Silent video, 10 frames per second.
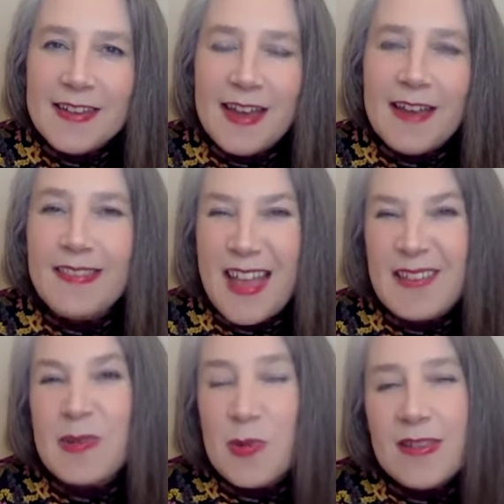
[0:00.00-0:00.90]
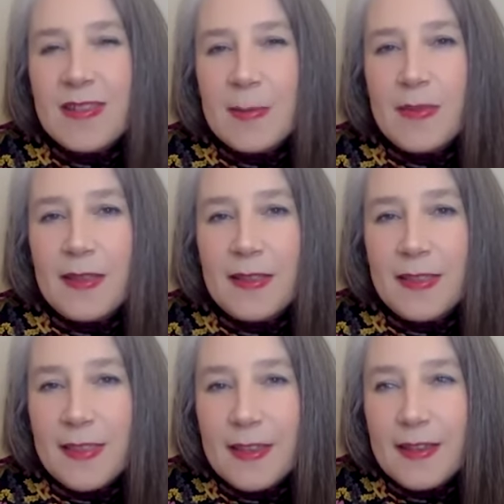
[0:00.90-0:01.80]
And that's always
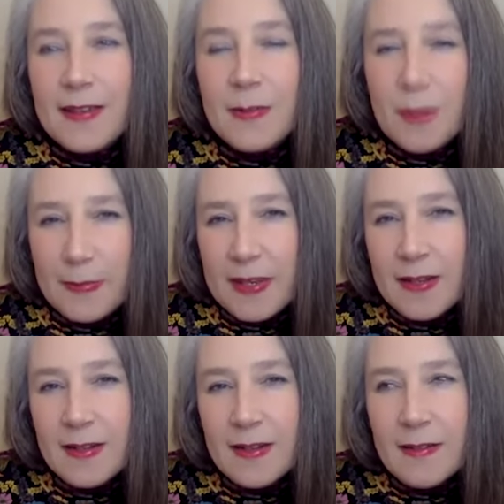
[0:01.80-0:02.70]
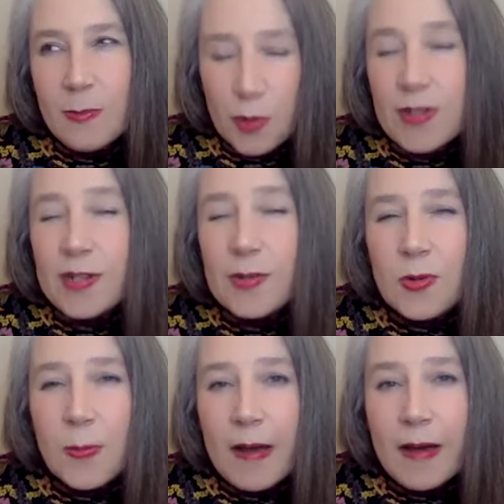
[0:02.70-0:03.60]
something that women want to
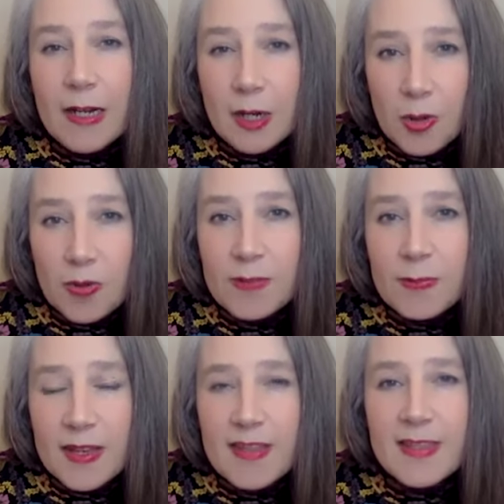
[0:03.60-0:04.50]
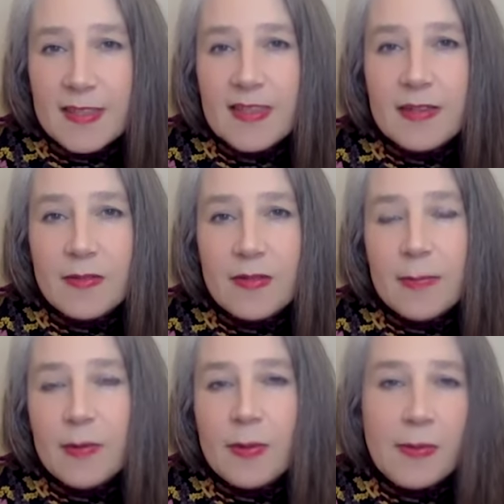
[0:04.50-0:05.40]
talk about a lot, because it's still really
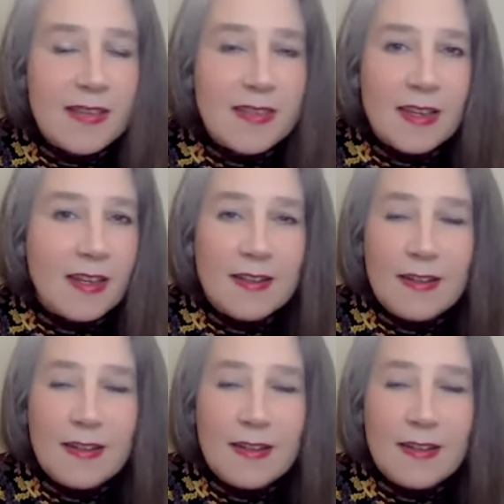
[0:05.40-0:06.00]
problematic.